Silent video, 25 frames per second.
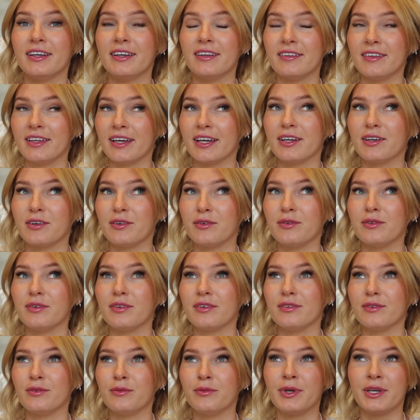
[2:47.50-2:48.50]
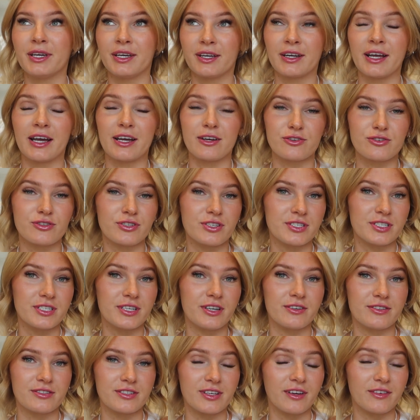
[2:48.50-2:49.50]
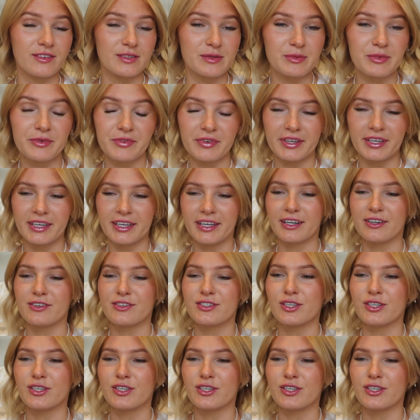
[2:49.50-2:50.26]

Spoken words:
like we could actually see ourselves moving here.